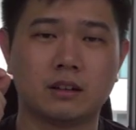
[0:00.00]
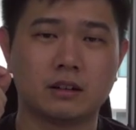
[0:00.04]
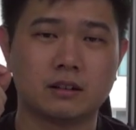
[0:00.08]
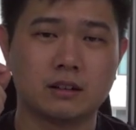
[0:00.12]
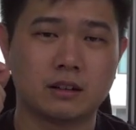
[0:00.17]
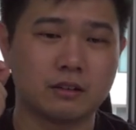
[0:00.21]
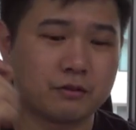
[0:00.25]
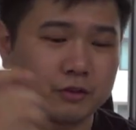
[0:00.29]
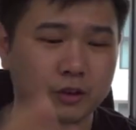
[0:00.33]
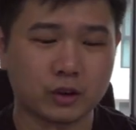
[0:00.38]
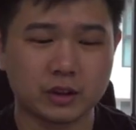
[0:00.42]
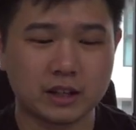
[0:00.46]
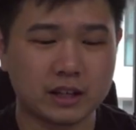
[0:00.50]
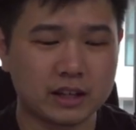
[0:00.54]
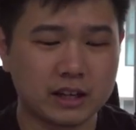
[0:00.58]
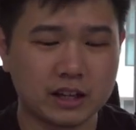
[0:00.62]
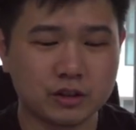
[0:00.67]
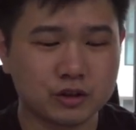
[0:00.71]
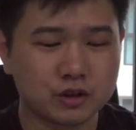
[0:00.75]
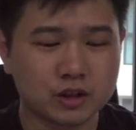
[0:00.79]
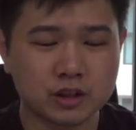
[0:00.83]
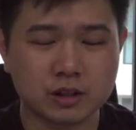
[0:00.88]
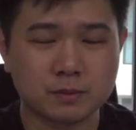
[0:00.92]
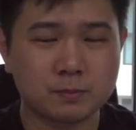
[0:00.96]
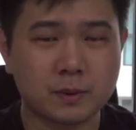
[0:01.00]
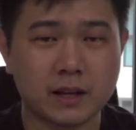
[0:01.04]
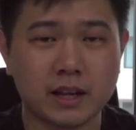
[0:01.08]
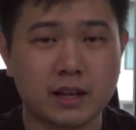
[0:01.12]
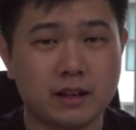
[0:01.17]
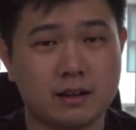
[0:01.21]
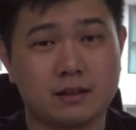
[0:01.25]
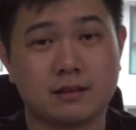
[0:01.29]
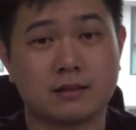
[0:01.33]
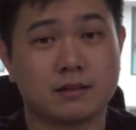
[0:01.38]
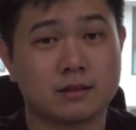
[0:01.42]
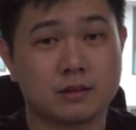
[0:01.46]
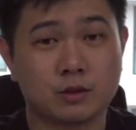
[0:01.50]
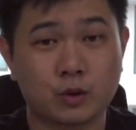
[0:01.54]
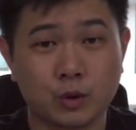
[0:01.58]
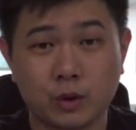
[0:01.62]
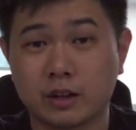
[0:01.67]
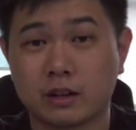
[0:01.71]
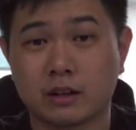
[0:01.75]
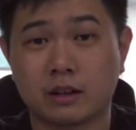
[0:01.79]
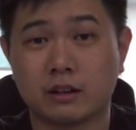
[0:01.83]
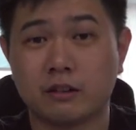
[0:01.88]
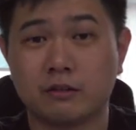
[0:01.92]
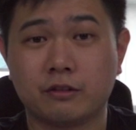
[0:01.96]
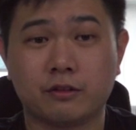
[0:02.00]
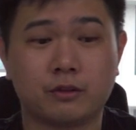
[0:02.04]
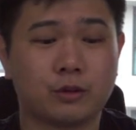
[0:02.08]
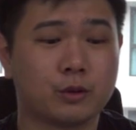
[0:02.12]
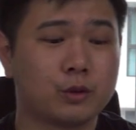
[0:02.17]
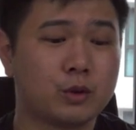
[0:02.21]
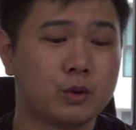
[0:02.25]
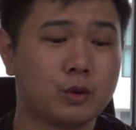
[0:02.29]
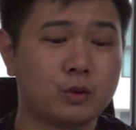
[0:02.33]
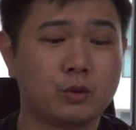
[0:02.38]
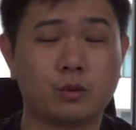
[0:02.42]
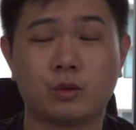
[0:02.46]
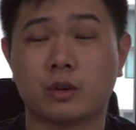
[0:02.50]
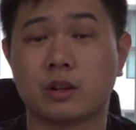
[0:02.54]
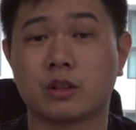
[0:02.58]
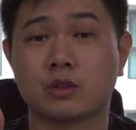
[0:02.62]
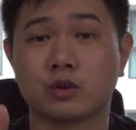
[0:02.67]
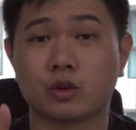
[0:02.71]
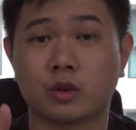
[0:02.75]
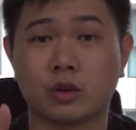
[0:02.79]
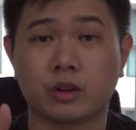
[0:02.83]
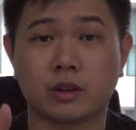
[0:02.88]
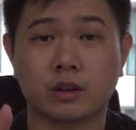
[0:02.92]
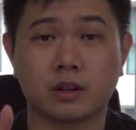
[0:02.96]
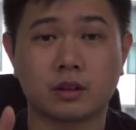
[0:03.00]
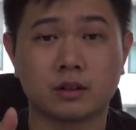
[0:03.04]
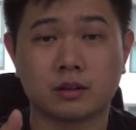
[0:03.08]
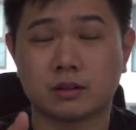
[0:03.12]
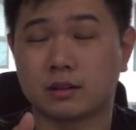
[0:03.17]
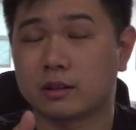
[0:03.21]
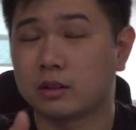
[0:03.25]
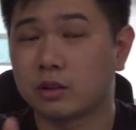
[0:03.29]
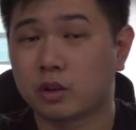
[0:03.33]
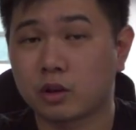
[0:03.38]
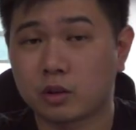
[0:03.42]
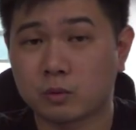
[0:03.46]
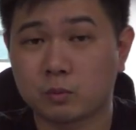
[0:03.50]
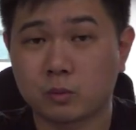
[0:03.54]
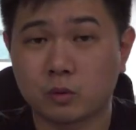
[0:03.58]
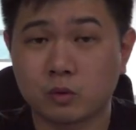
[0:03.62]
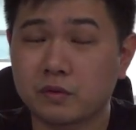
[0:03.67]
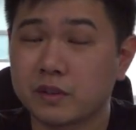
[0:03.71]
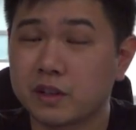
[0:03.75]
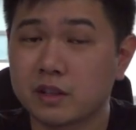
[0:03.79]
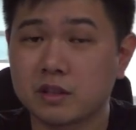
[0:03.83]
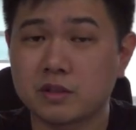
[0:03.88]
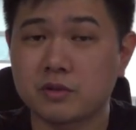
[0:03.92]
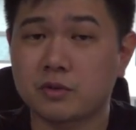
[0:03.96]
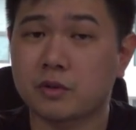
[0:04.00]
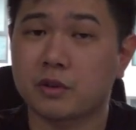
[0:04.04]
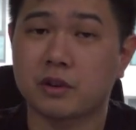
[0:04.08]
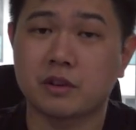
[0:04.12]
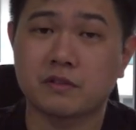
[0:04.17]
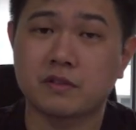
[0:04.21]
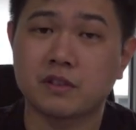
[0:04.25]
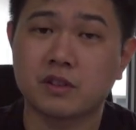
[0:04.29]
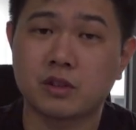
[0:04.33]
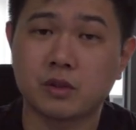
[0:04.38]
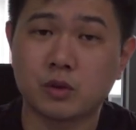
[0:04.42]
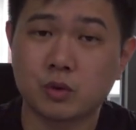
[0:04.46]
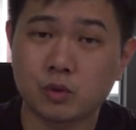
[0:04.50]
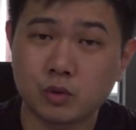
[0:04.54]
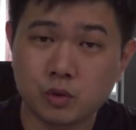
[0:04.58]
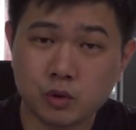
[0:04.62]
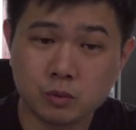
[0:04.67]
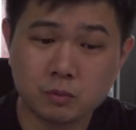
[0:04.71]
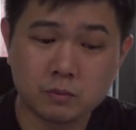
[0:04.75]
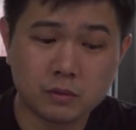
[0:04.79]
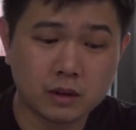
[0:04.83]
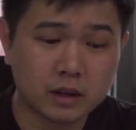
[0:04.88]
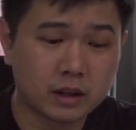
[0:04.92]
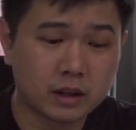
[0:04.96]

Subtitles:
The 14-inch display is good enough for you to enjoy a lot of movies or even YouTube,